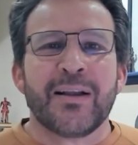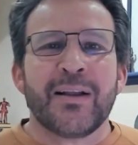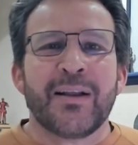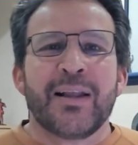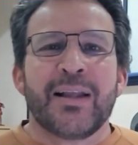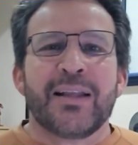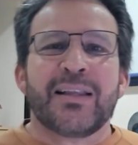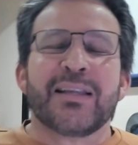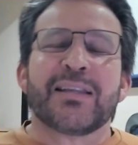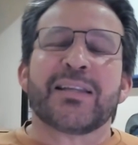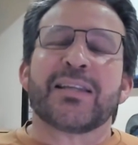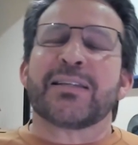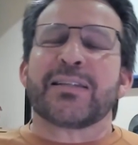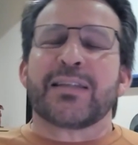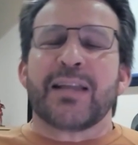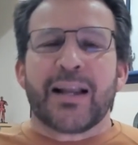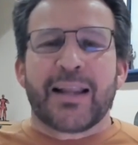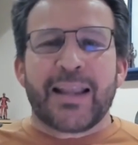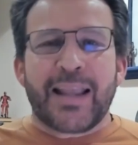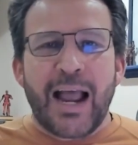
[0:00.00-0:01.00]
This is
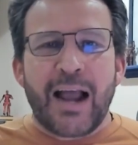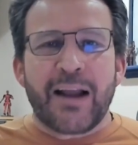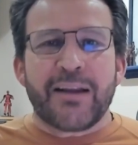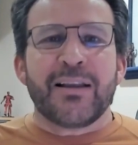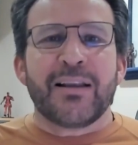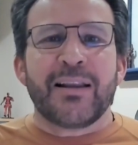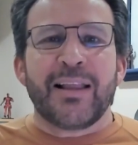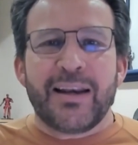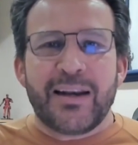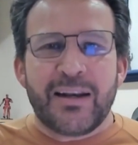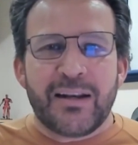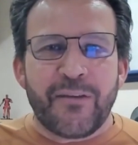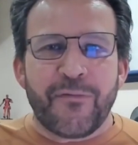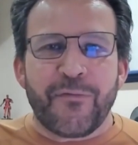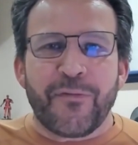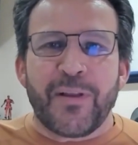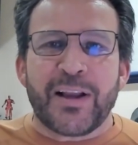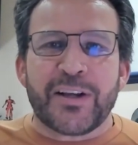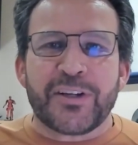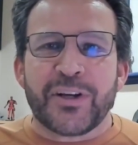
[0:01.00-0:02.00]
a calculated
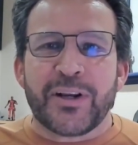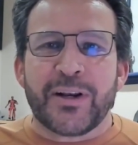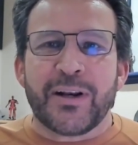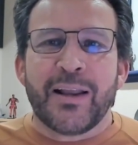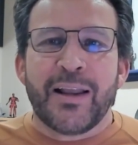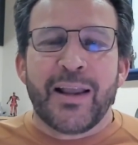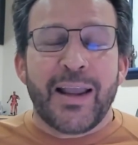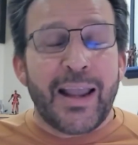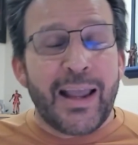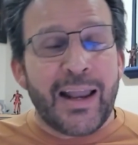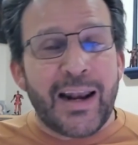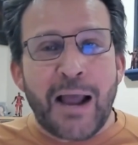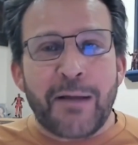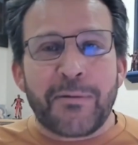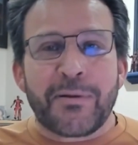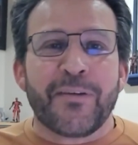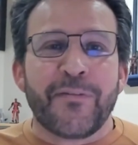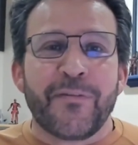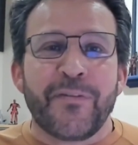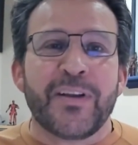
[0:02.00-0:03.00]
deflection, and I'm
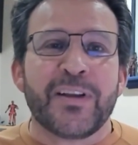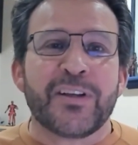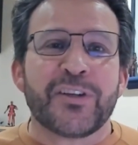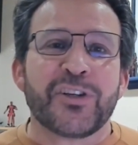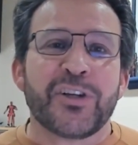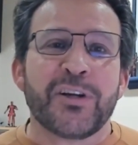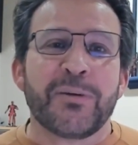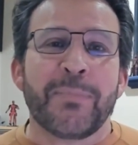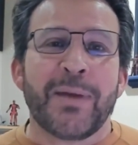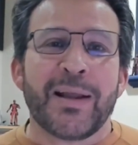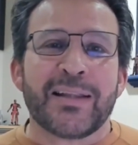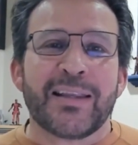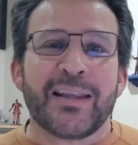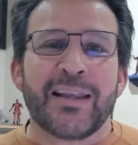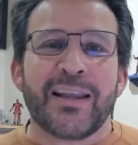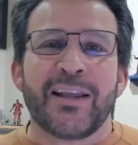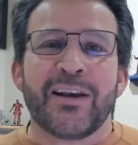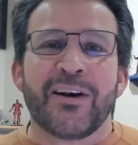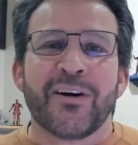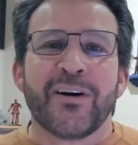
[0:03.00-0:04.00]
convinced she meant to
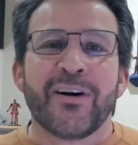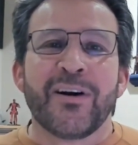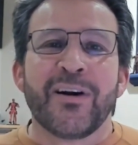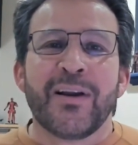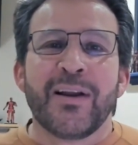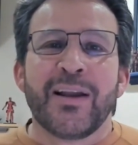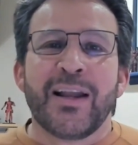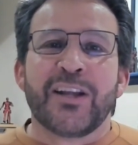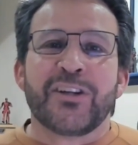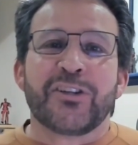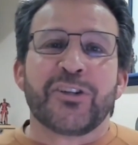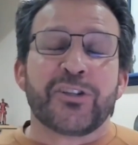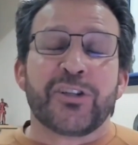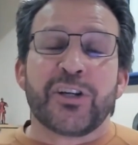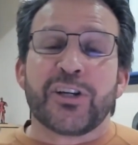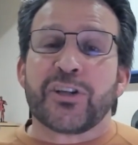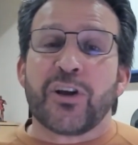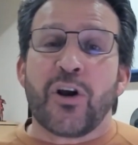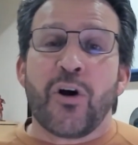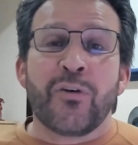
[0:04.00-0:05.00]
hit her, and she
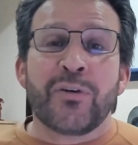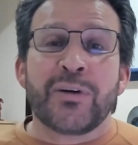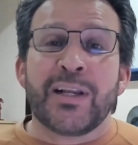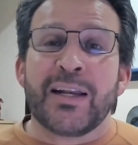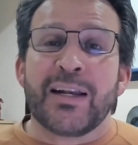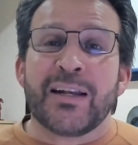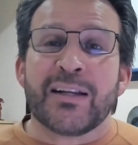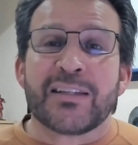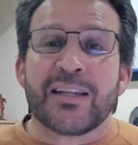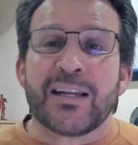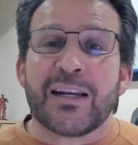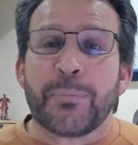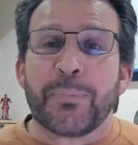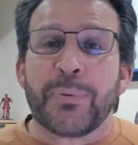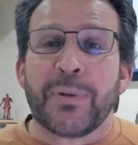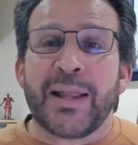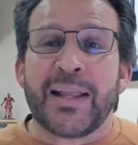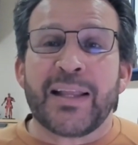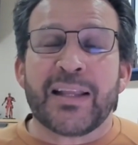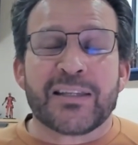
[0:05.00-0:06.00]
just owned it instead of
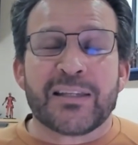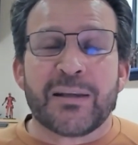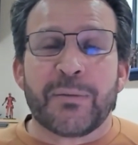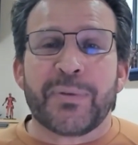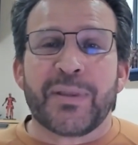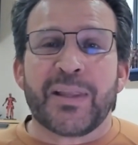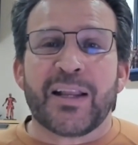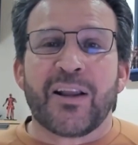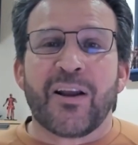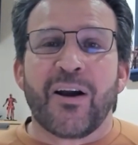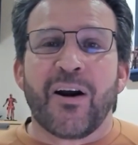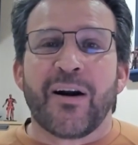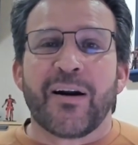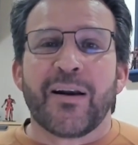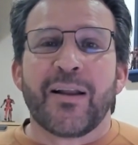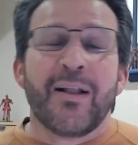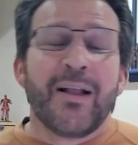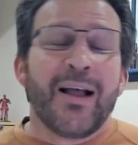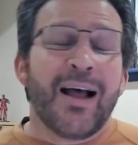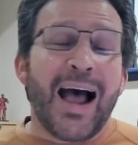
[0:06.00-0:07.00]
playing the sympathy card.
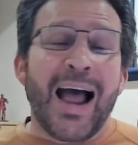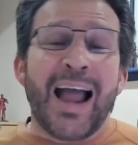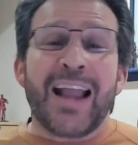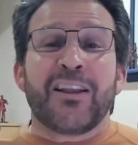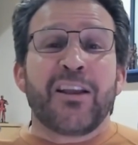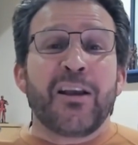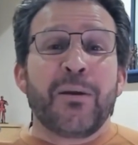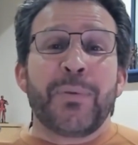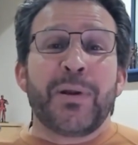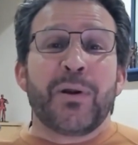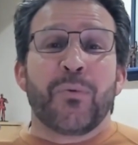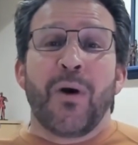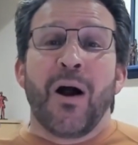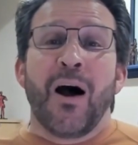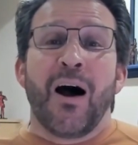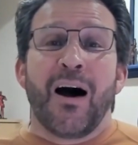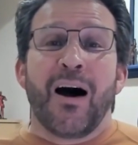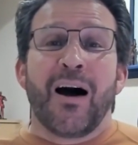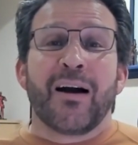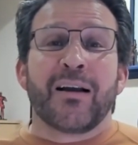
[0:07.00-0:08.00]
I could be
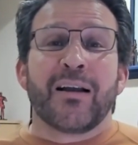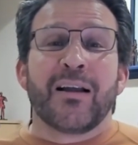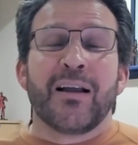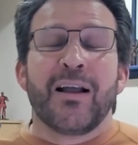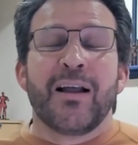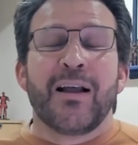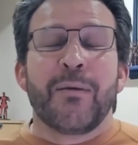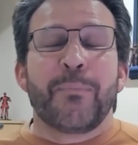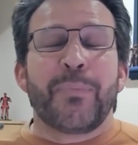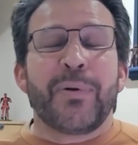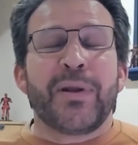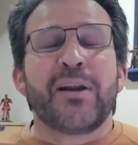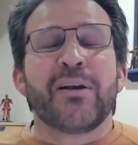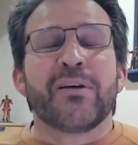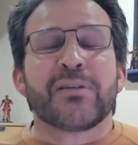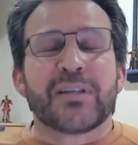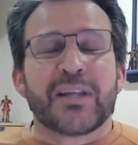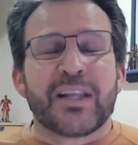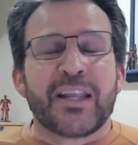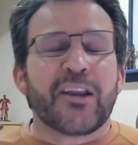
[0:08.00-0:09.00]
wrong, but
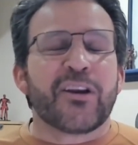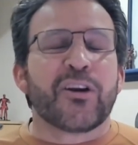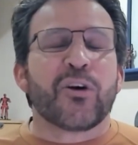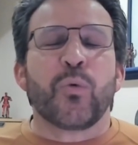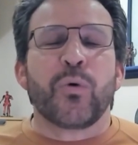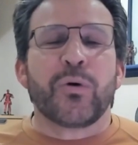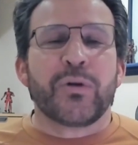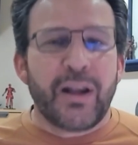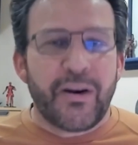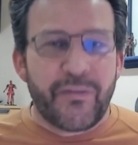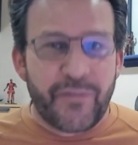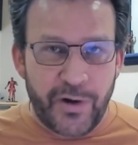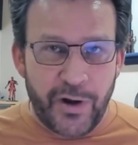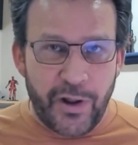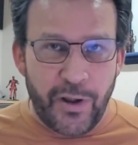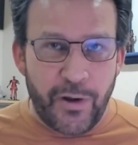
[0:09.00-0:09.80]
here's the kicker. We'll never know.